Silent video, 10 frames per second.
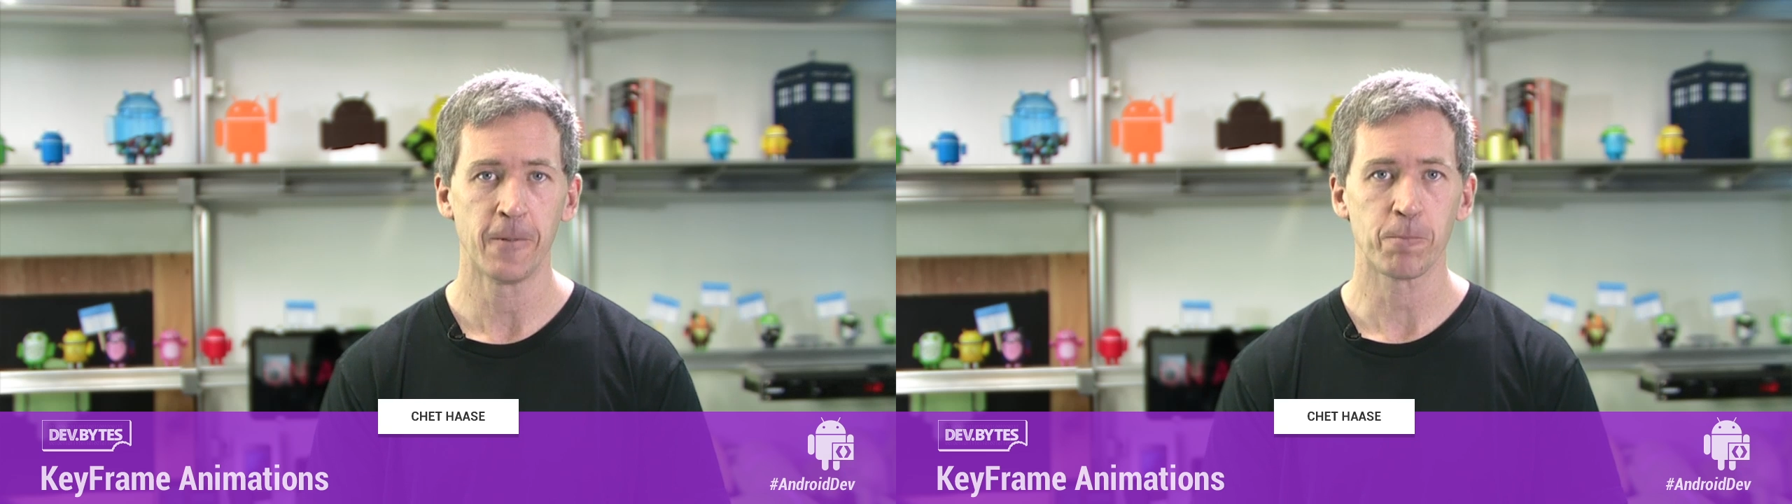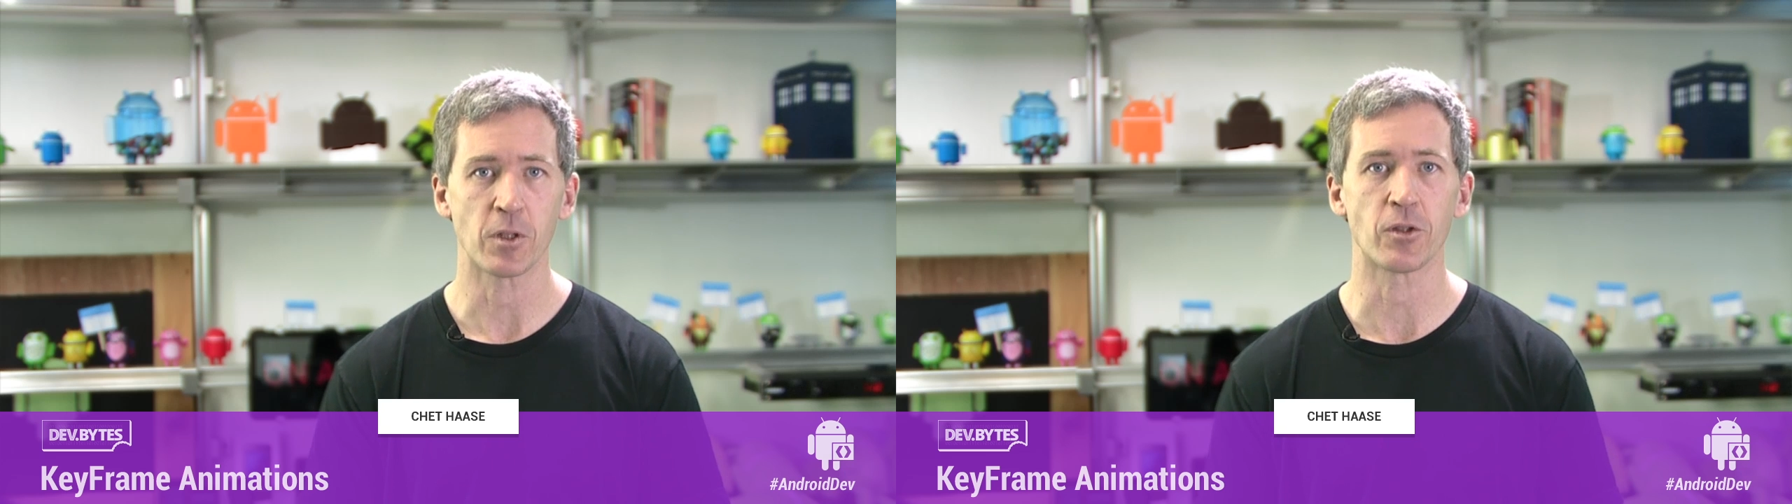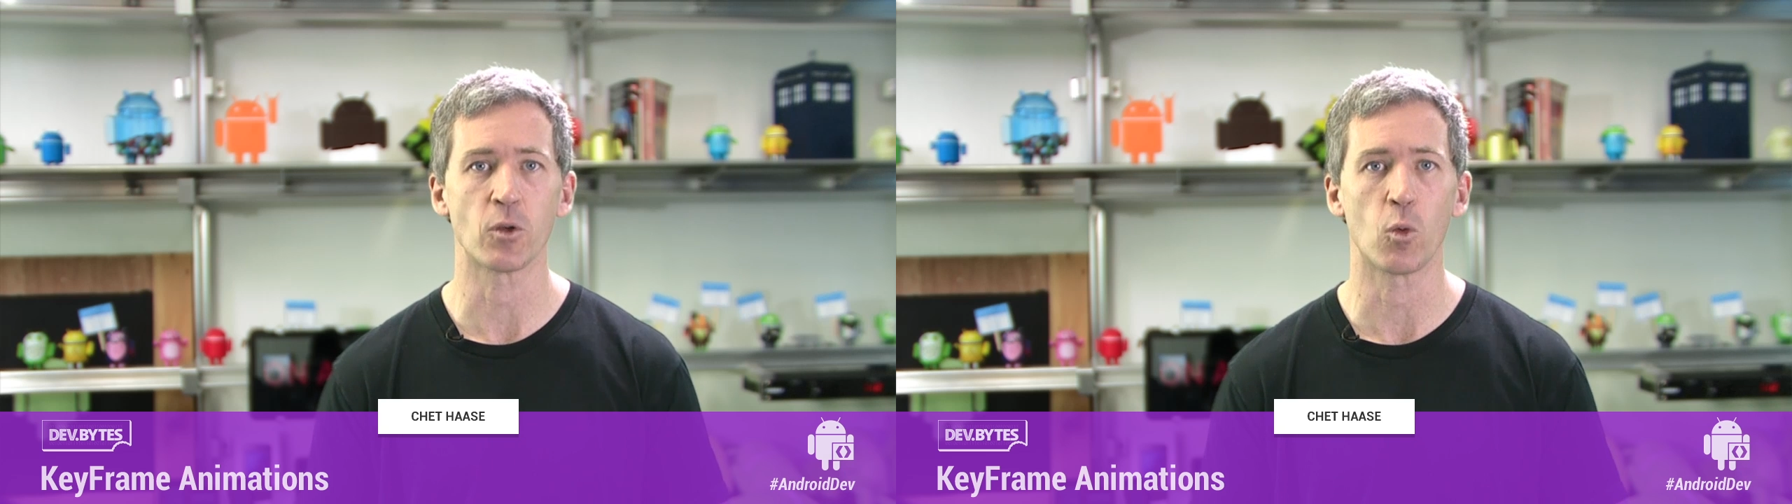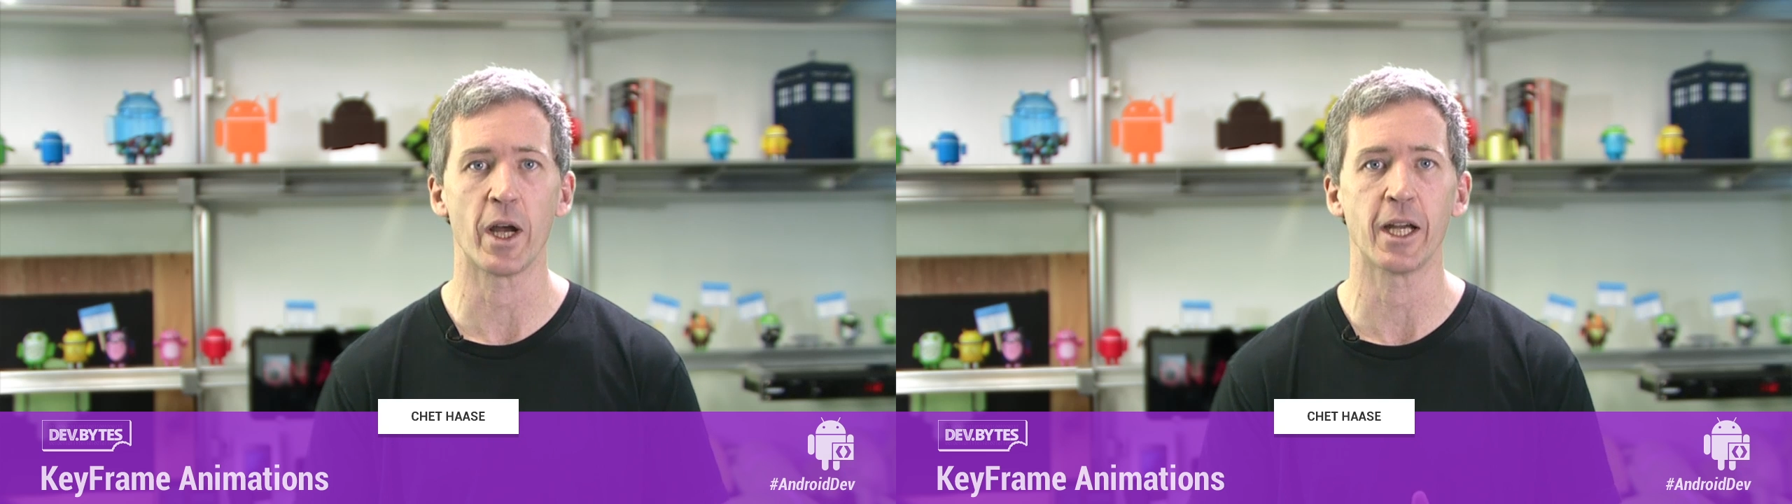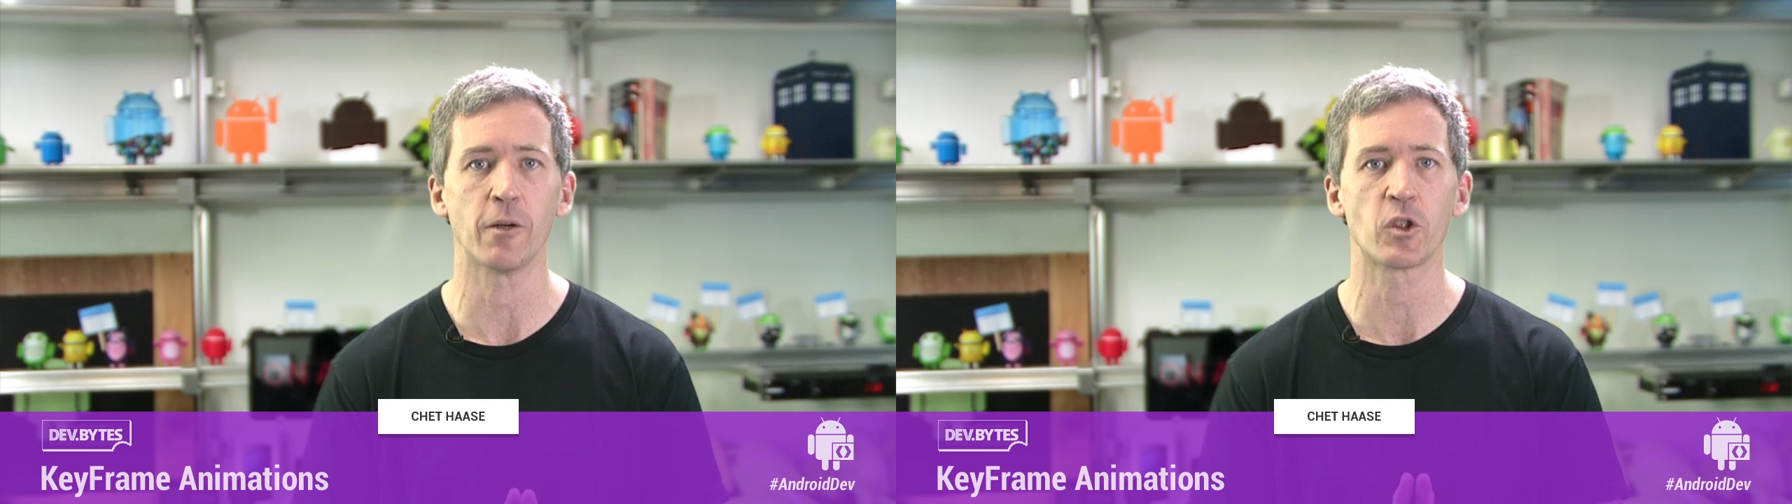This is a
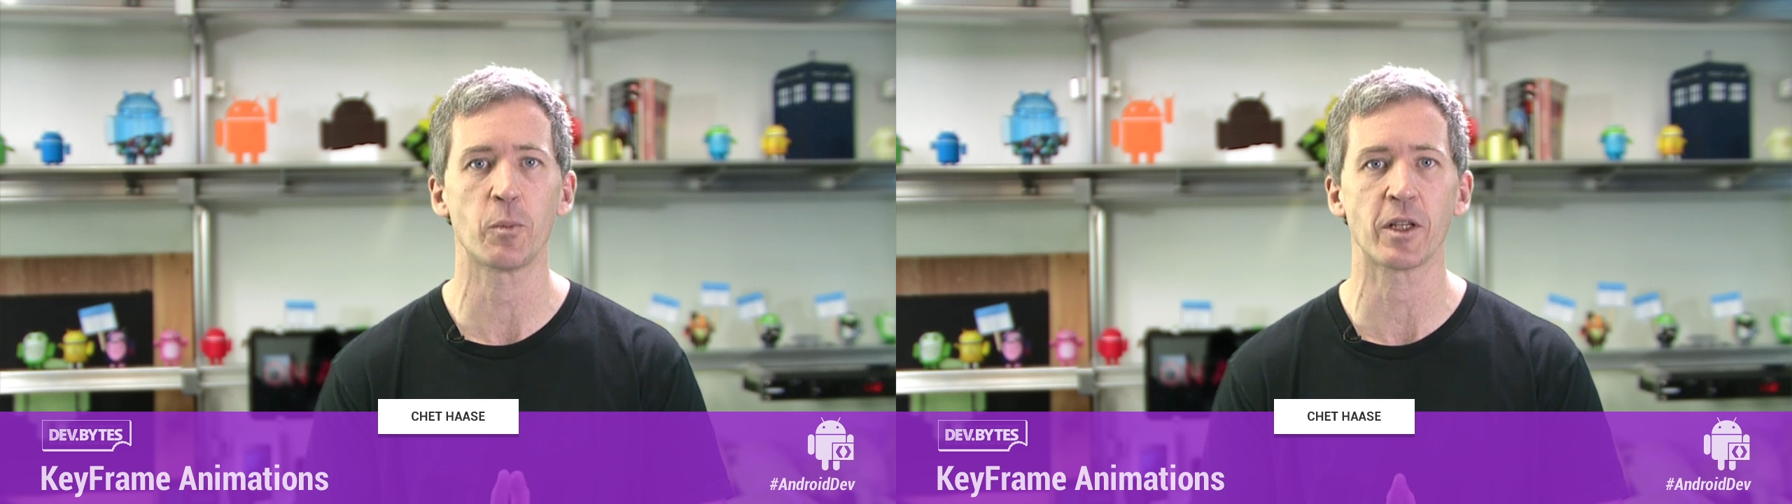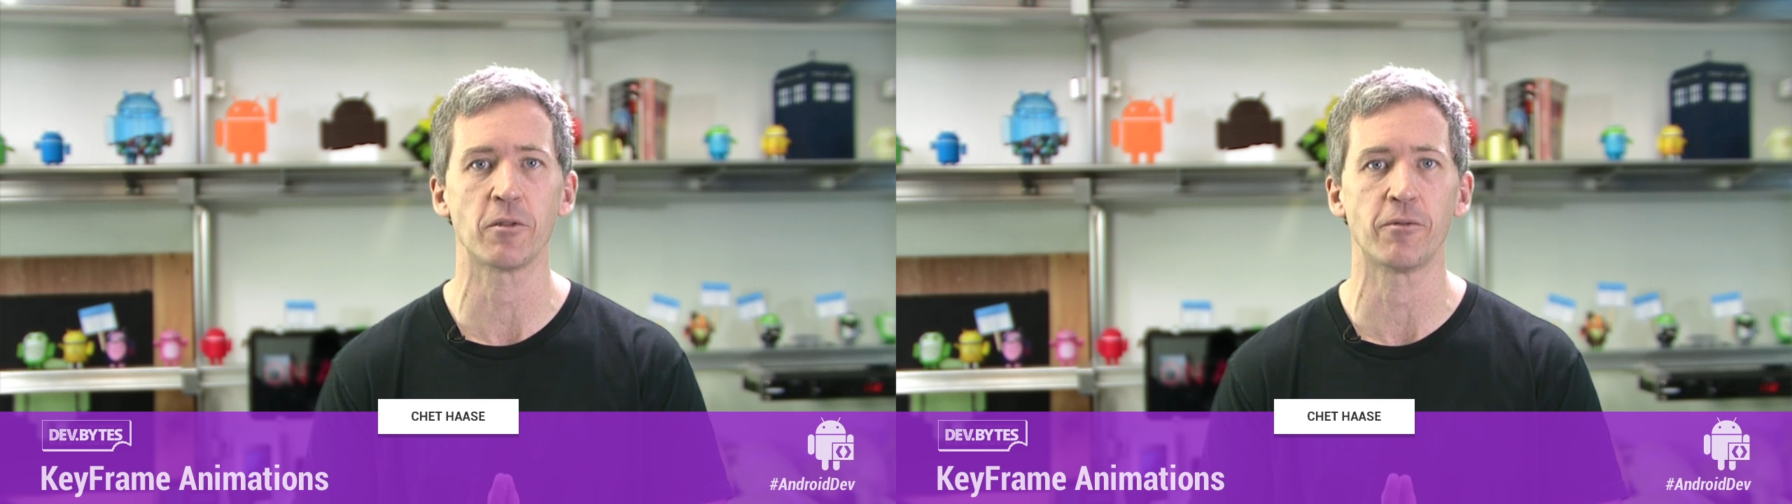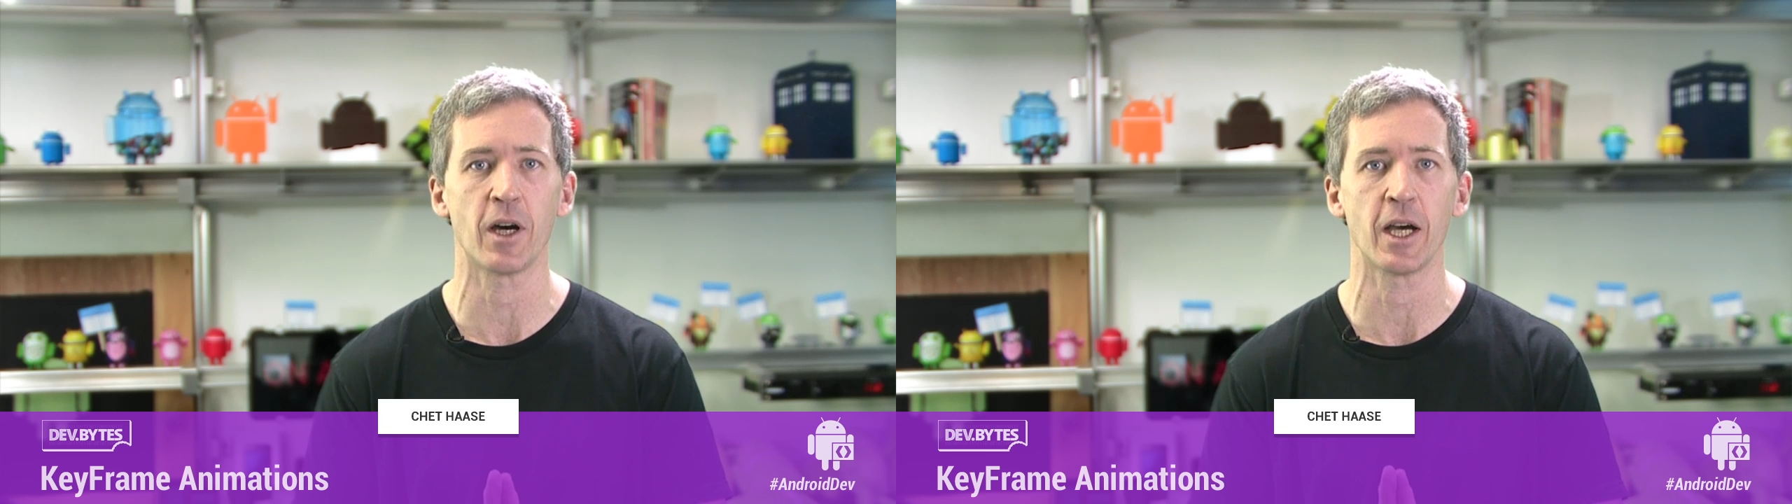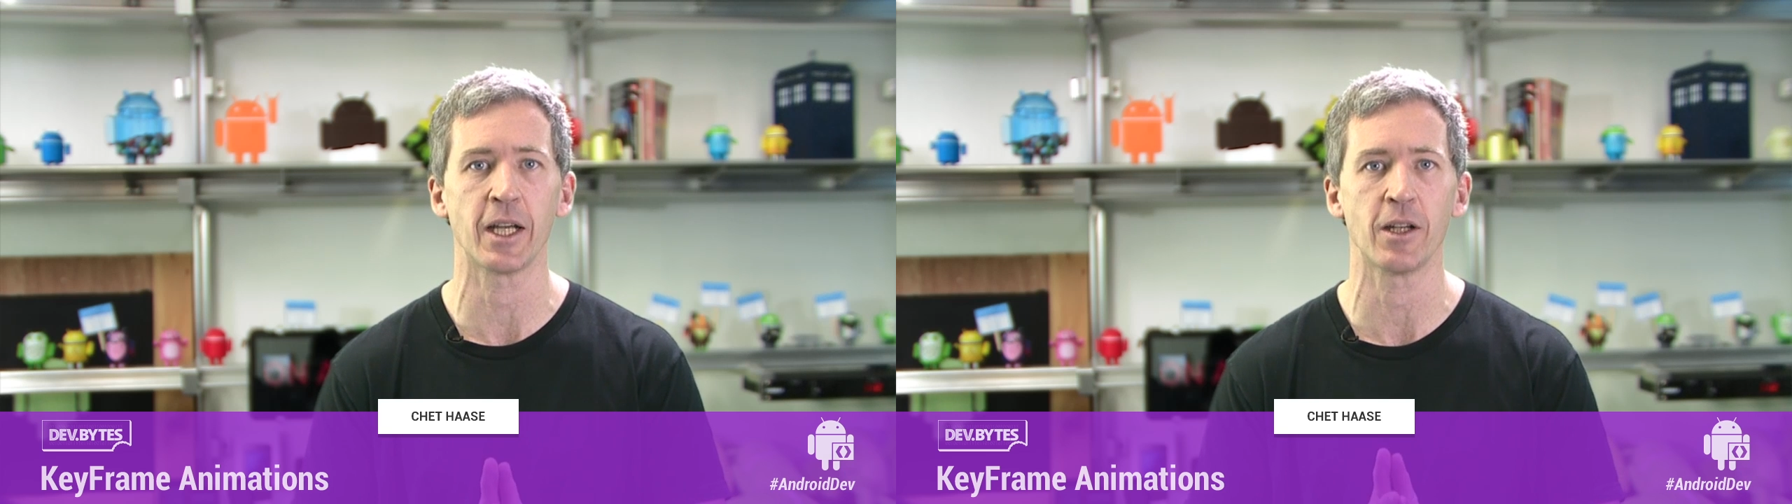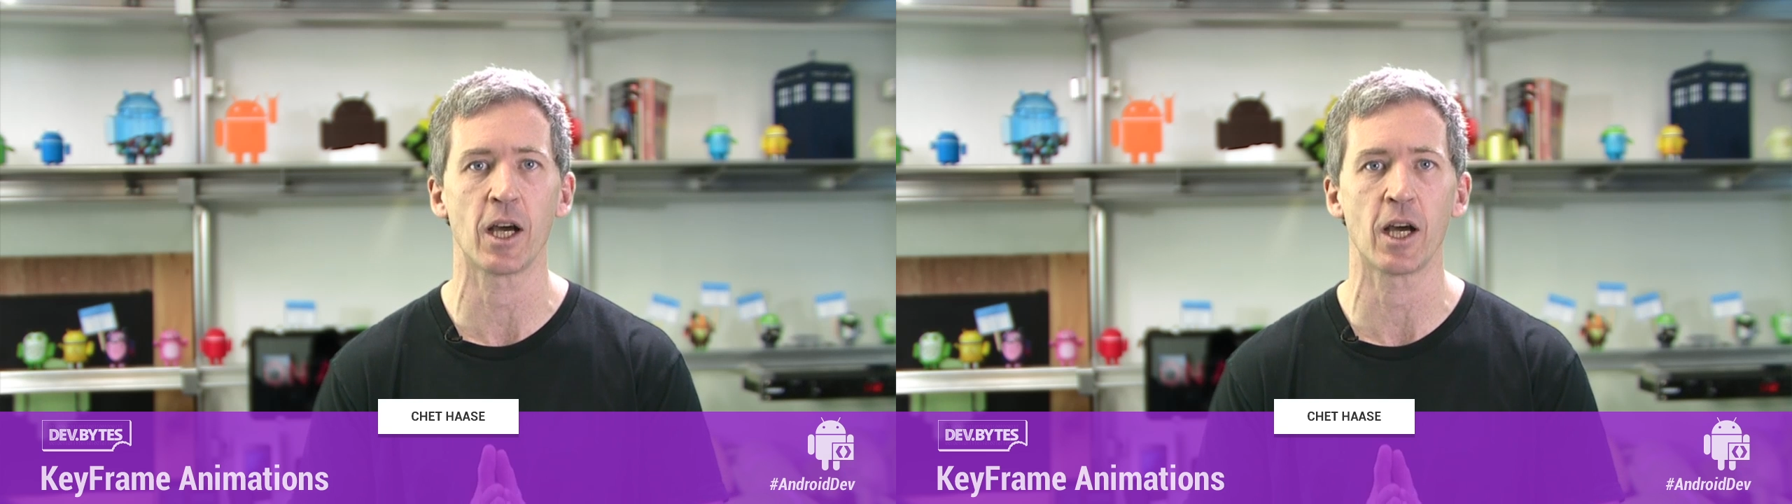way of specifying